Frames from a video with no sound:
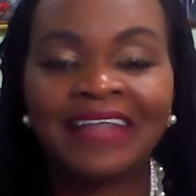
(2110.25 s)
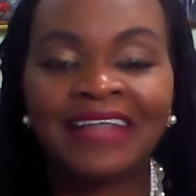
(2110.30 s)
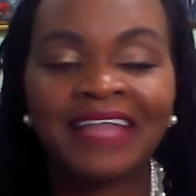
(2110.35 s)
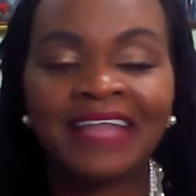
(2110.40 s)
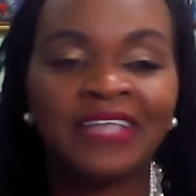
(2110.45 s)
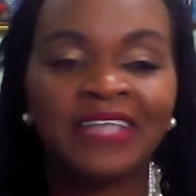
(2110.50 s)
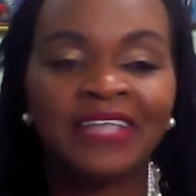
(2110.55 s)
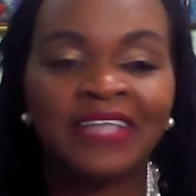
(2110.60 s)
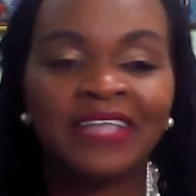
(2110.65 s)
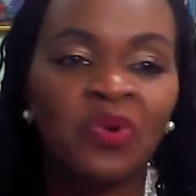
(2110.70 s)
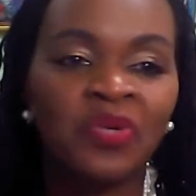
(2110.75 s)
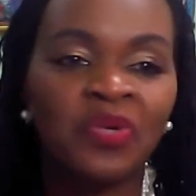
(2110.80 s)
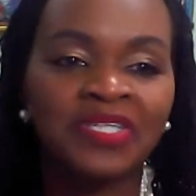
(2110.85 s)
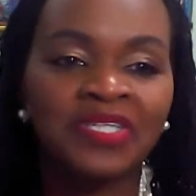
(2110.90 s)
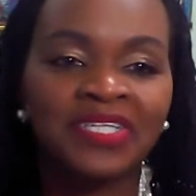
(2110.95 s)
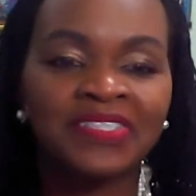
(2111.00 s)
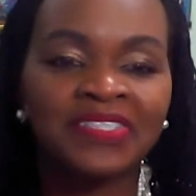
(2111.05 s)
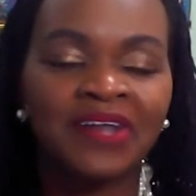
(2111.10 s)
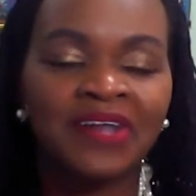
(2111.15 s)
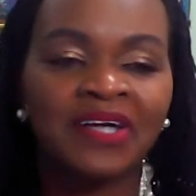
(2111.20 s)
And I know we're
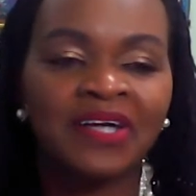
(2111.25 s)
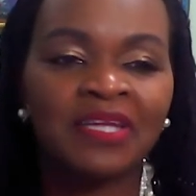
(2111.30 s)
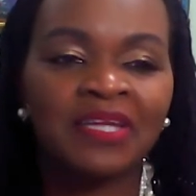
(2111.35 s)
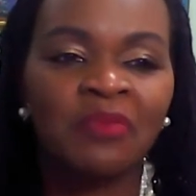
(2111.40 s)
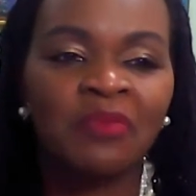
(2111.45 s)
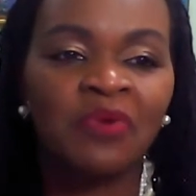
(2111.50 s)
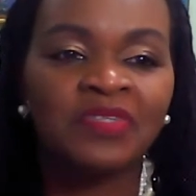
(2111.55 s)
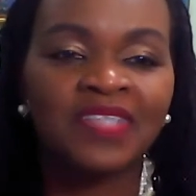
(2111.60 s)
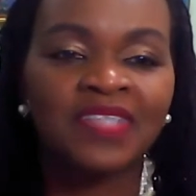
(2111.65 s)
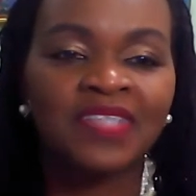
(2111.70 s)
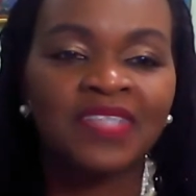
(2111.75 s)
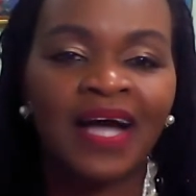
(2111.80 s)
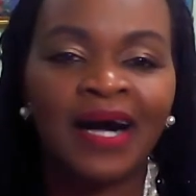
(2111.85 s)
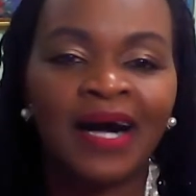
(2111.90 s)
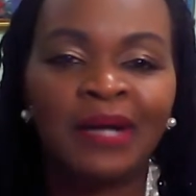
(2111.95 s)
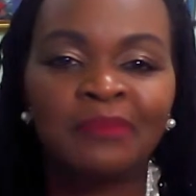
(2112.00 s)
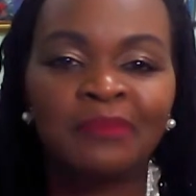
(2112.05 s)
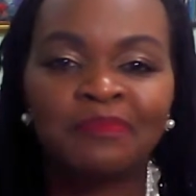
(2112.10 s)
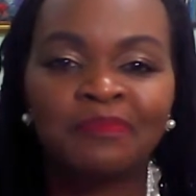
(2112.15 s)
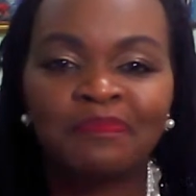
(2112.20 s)
not talking about,
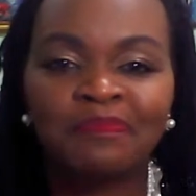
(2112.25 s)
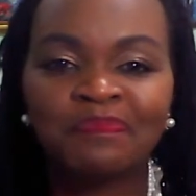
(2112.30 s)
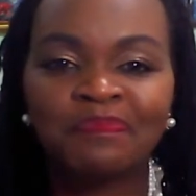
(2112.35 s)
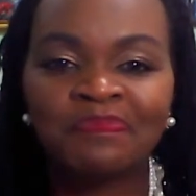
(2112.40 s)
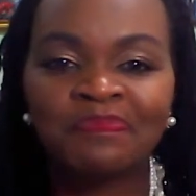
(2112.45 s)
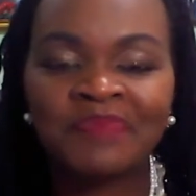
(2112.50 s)
and